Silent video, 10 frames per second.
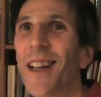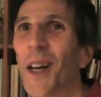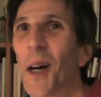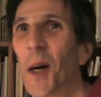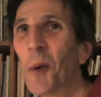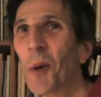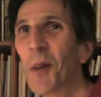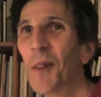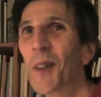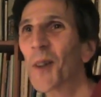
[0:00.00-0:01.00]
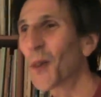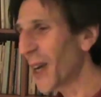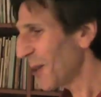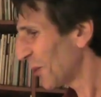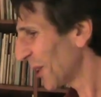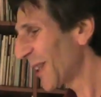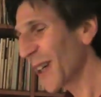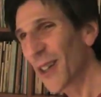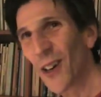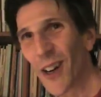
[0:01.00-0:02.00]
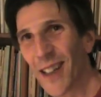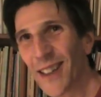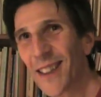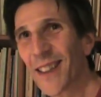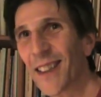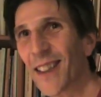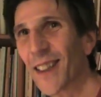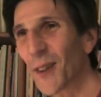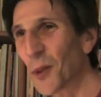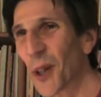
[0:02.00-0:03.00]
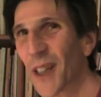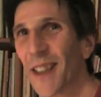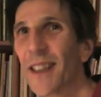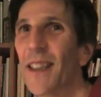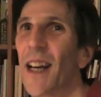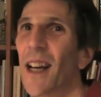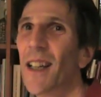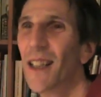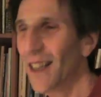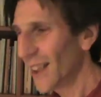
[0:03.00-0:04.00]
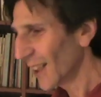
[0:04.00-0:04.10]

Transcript: one of the great woodcut artists working today,